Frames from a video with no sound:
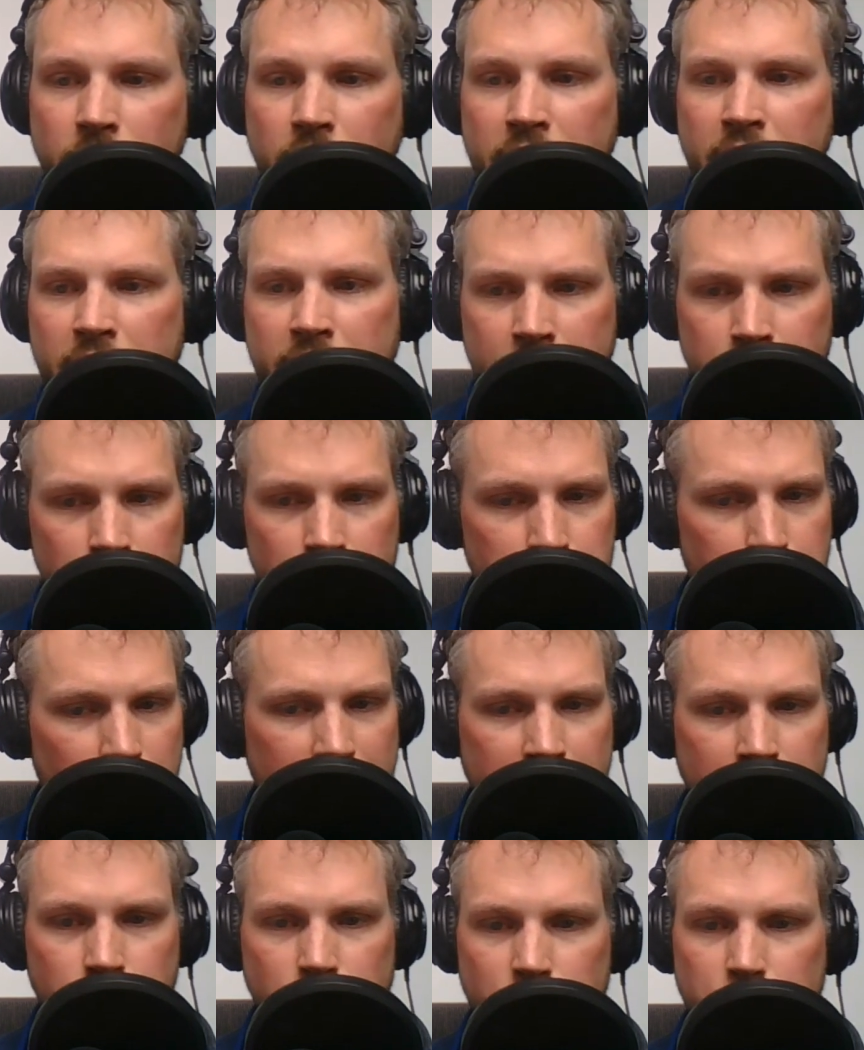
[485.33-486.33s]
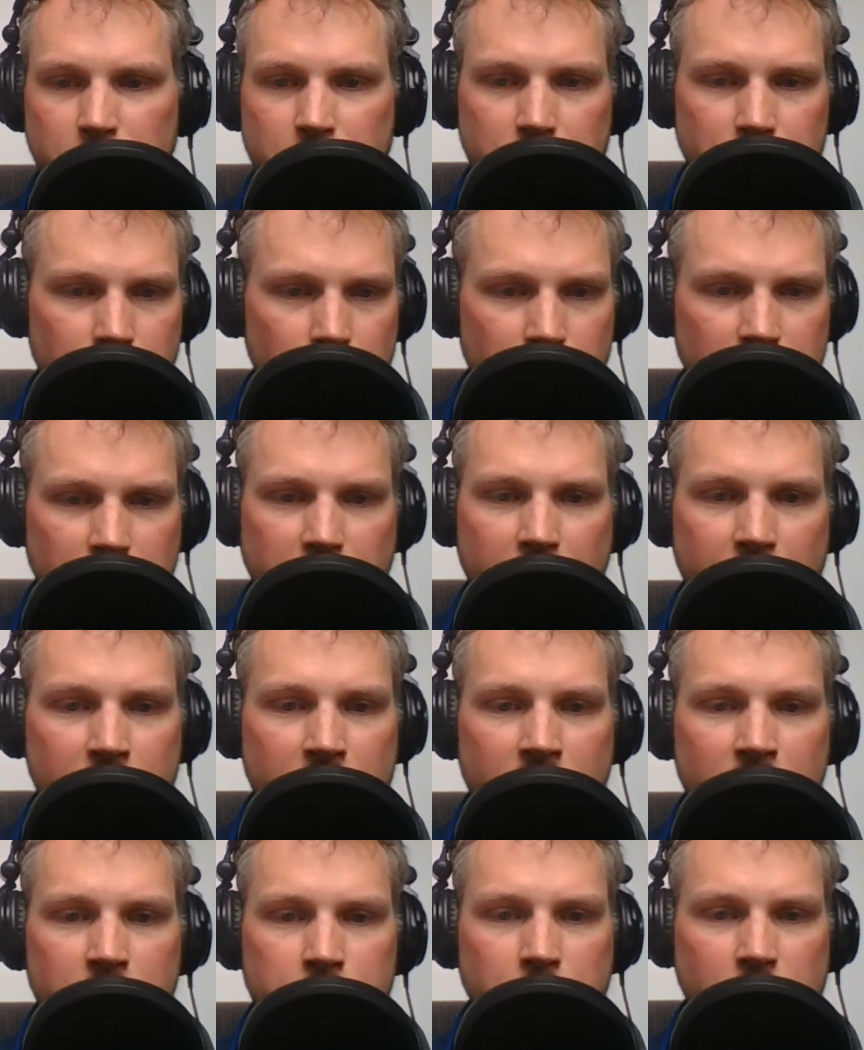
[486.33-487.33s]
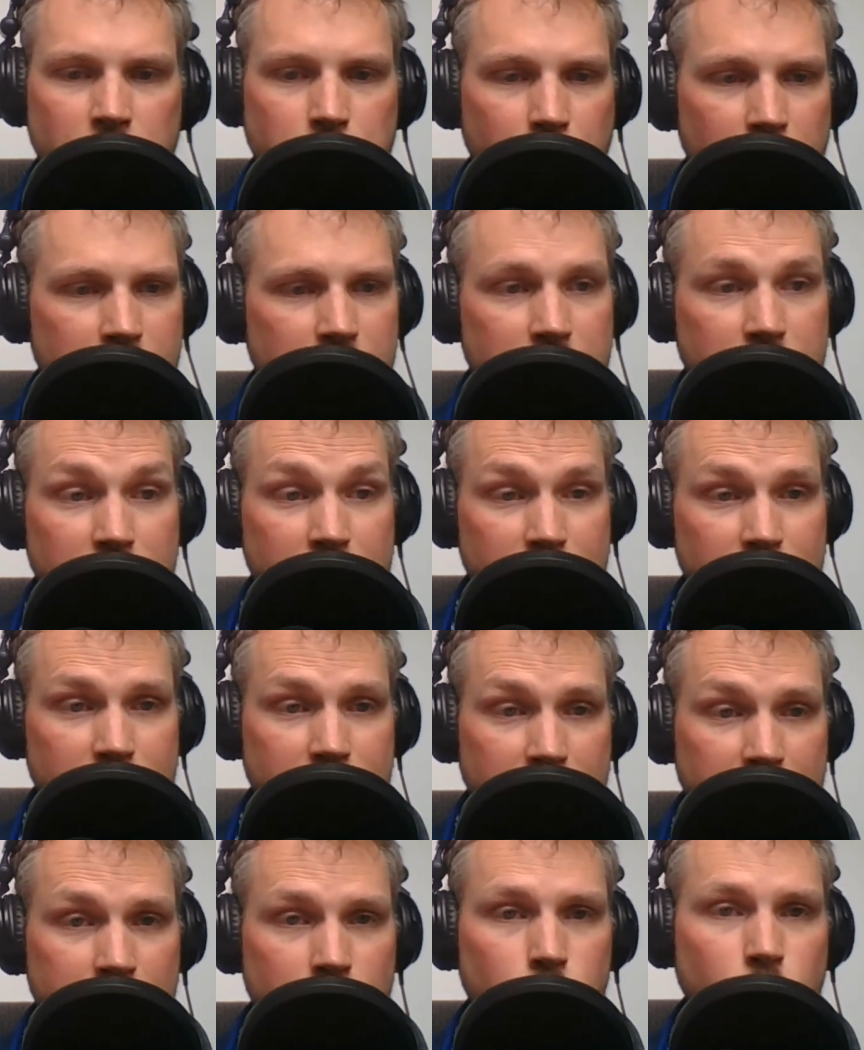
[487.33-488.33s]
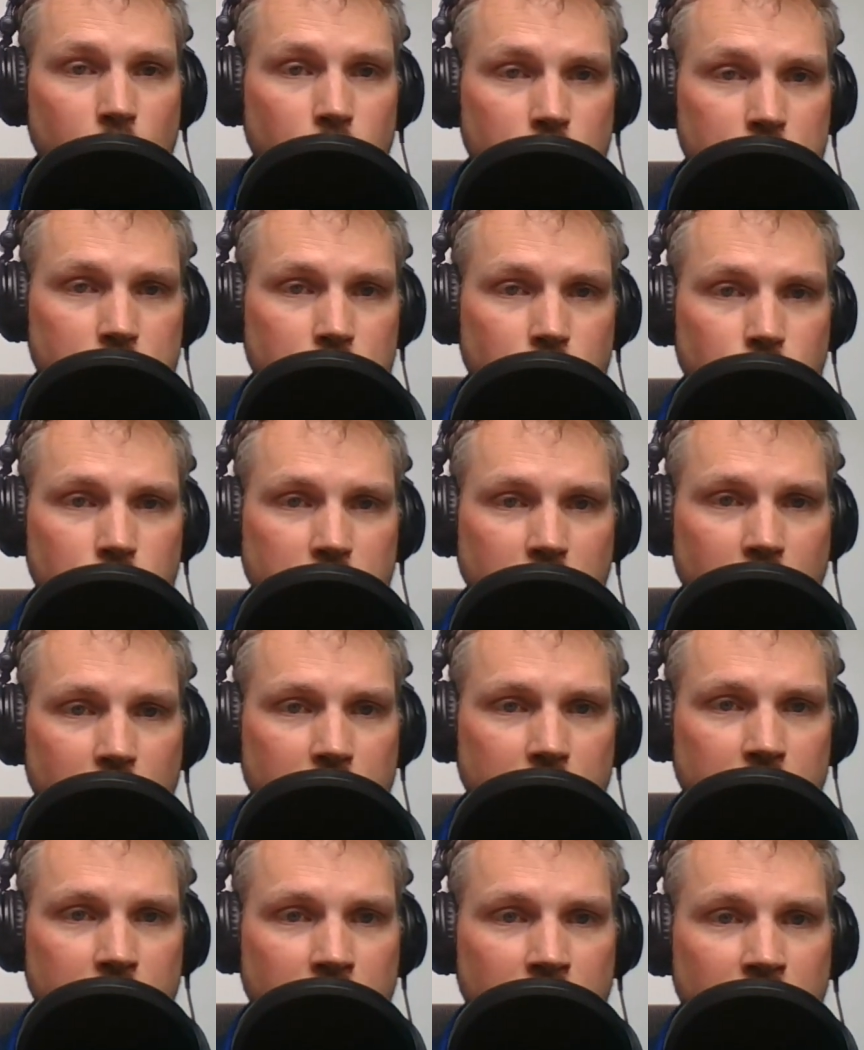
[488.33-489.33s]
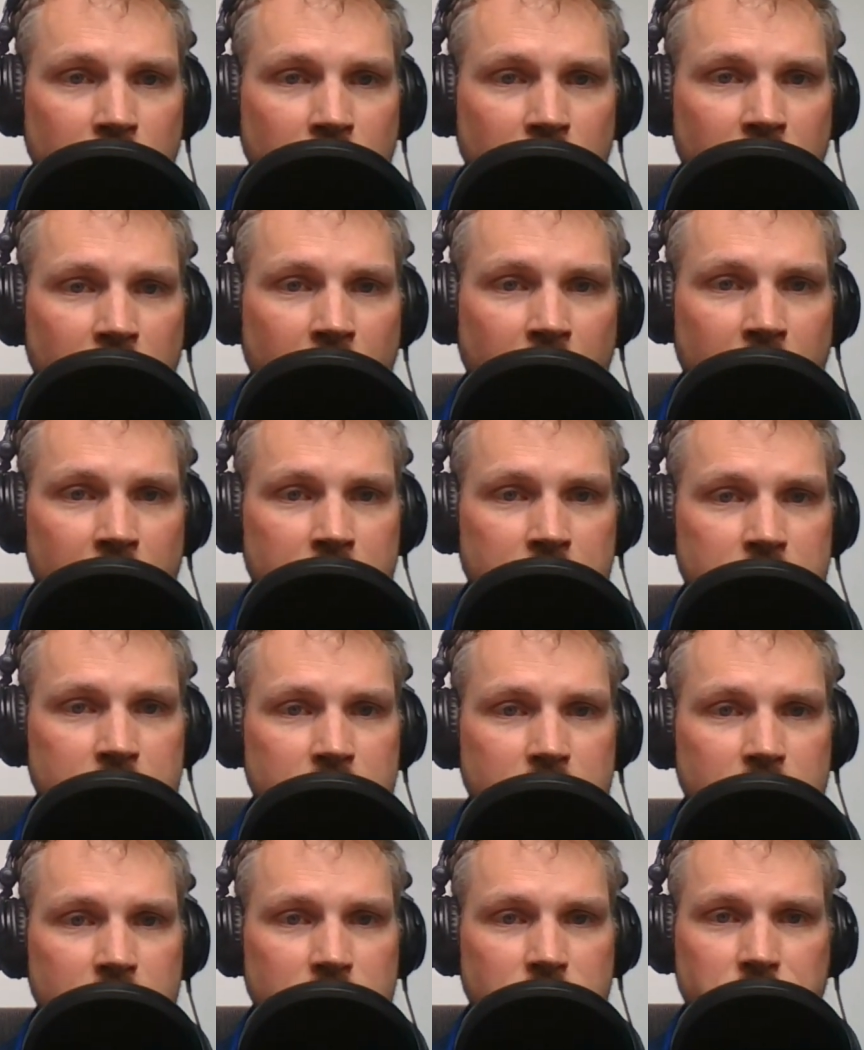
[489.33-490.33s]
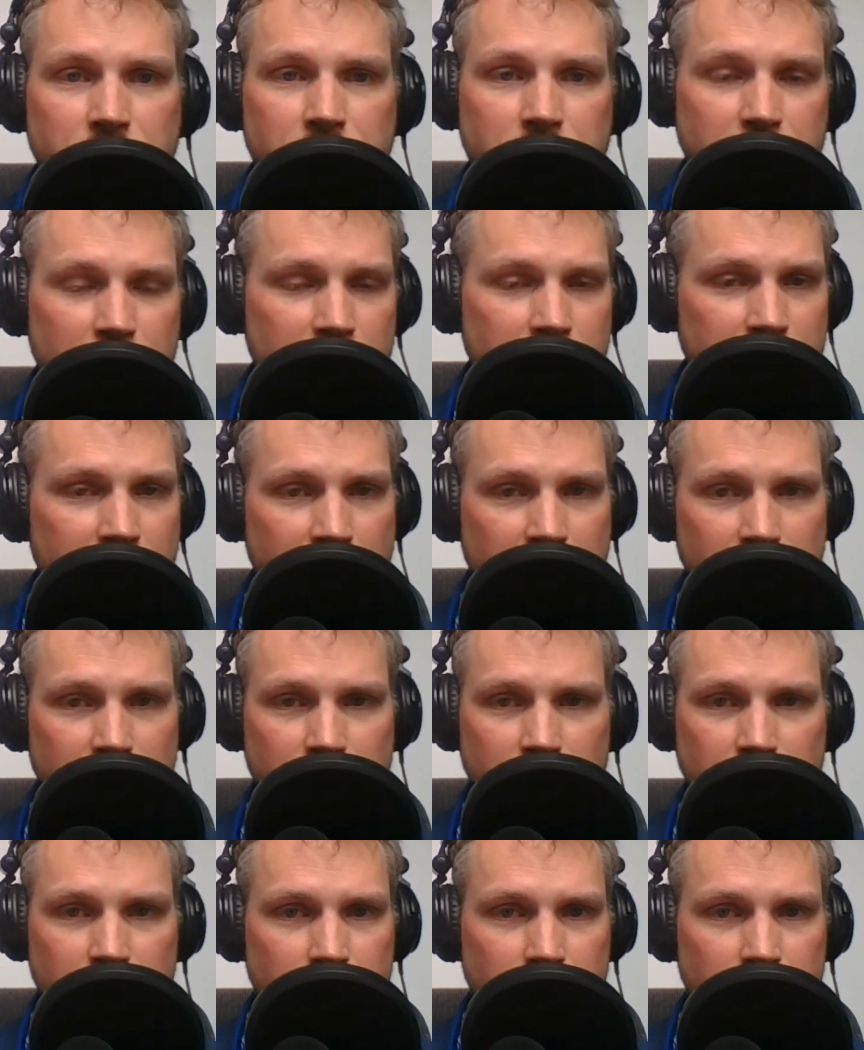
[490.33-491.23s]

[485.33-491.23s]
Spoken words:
And he was playing with me, just looking at my spine just to see what was going on. And just in that,